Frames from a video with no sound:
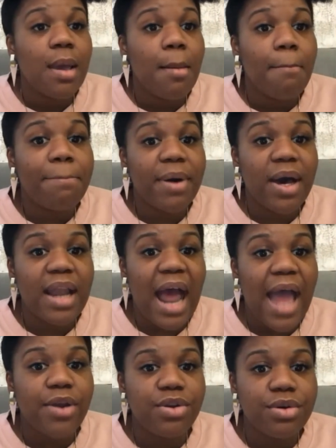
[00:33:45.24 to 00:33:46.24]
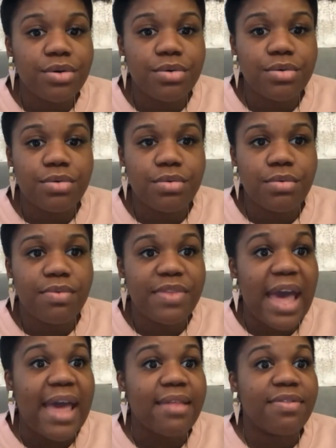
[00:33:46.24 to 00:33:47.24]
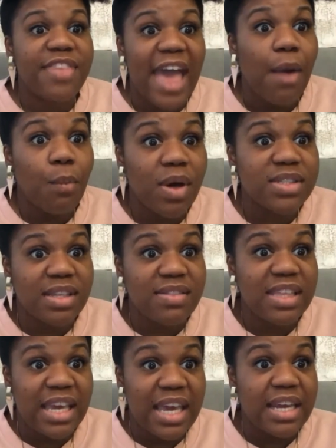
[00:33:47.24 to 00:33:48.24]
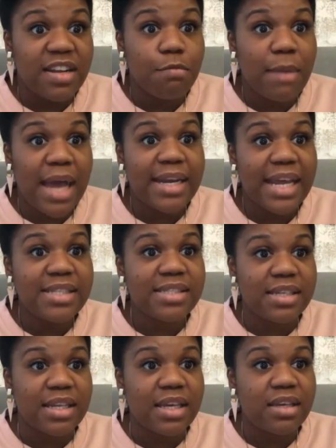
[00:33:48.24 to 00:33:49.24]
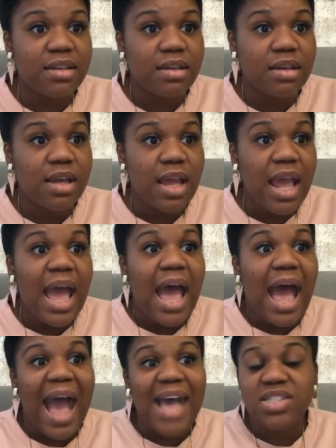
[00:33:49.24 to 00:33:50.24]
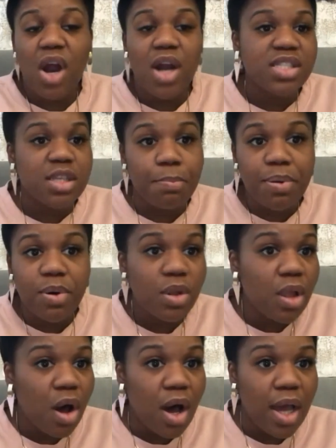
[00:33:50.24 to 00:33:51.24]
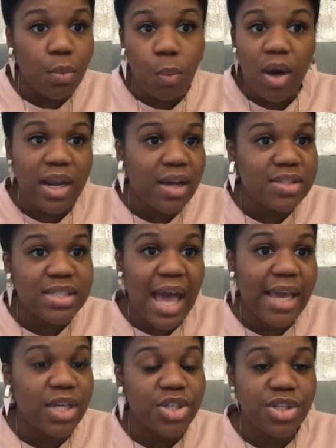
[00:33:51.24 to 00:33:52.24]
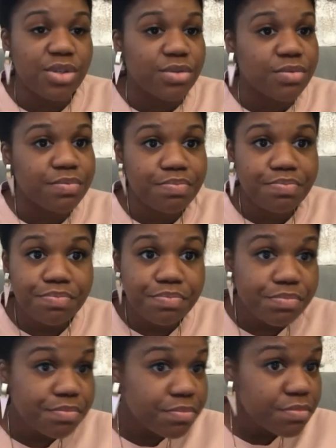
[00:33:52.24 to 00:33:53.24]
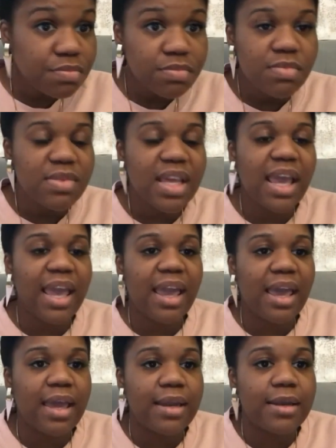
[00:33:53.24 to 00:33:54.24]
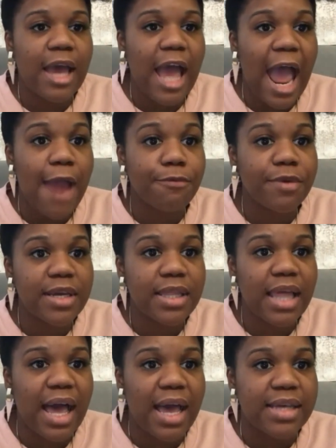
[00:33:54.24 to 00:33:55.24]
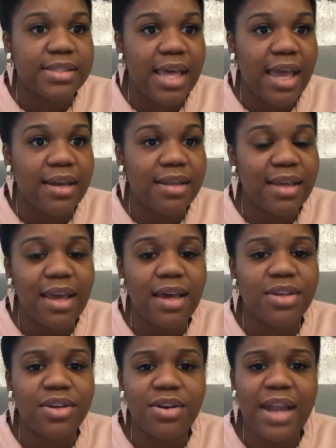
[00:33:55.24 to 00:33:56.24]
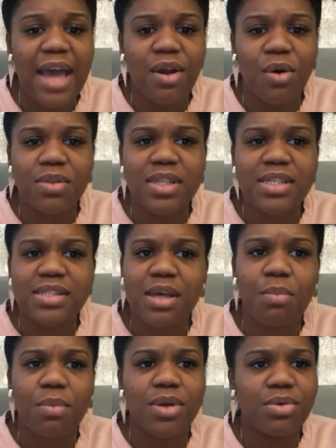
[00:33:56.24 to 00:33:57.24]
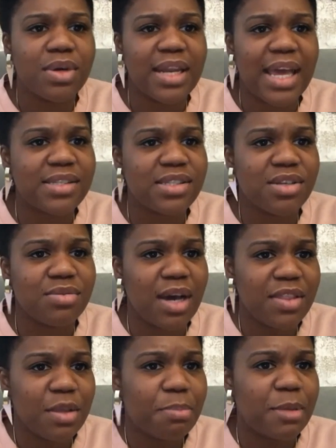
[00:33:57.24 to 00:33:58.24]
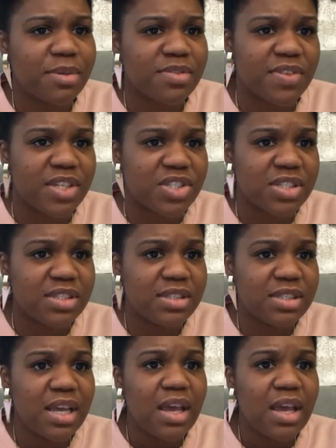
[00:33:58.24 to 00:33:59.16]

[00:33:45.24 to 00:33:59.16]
But I knew that that wasn't the end of my destiny. I started to pull on what else I could do. And I realized that, yeah, you're not only someone who can execute other people's visions,